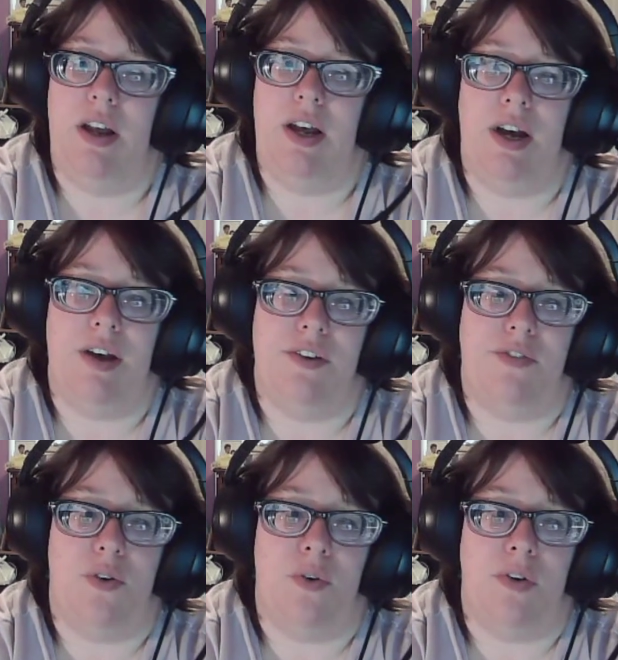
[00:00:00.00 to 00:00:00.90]
As
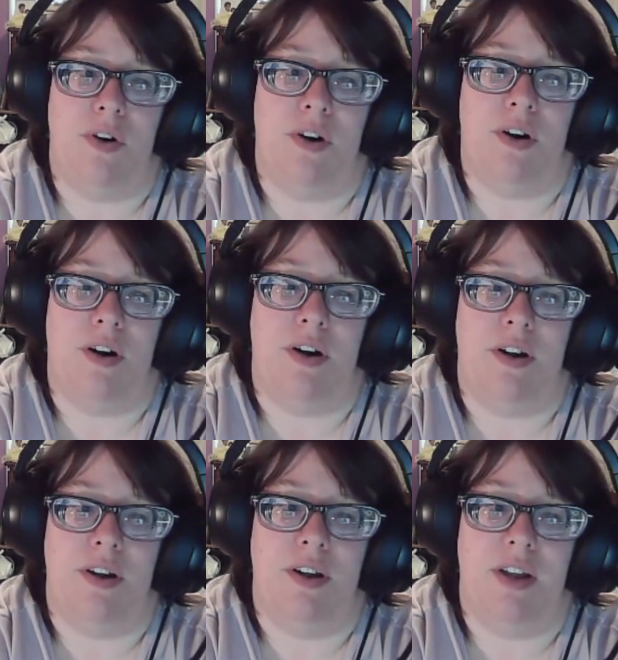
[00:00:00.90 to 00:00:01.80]
for,
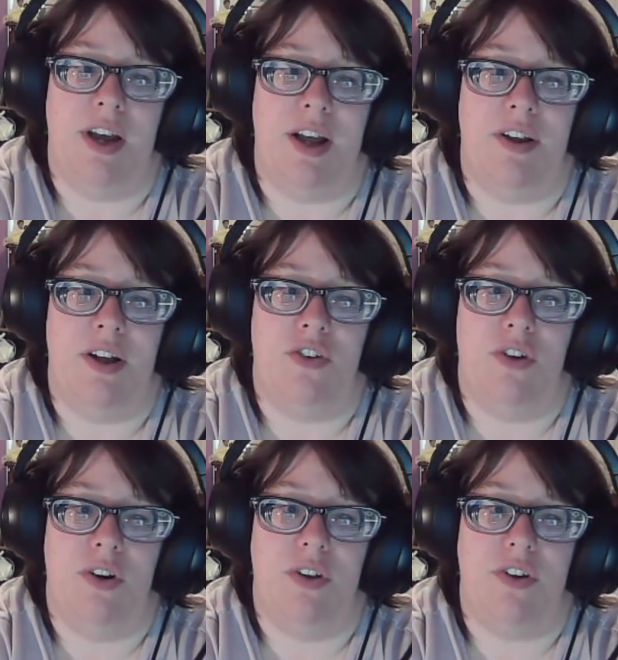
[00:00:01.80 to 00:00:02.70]
yeah,
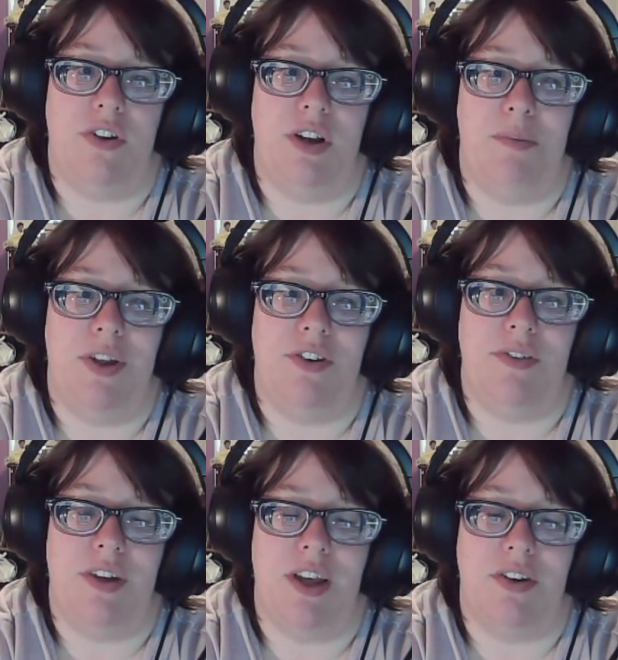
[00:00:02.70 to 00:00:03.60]
Natsuo, this is going to be
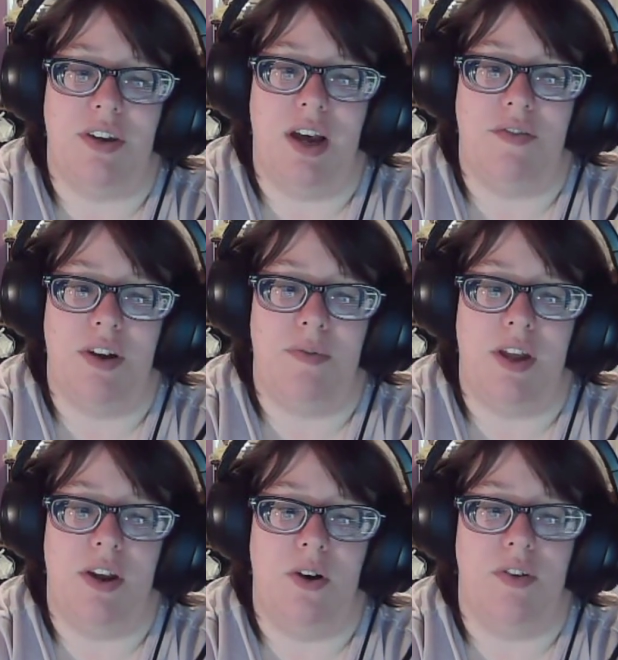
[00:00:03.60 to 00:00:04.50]
take some time for him to
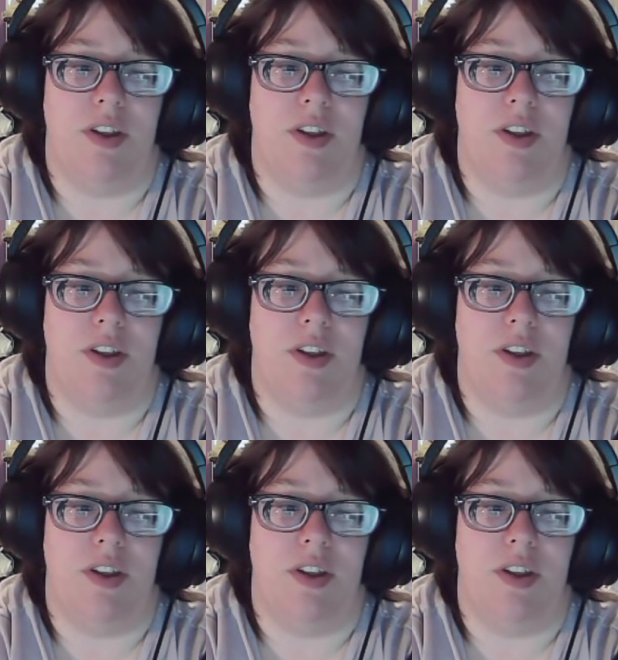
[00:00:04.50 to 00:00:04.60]
get over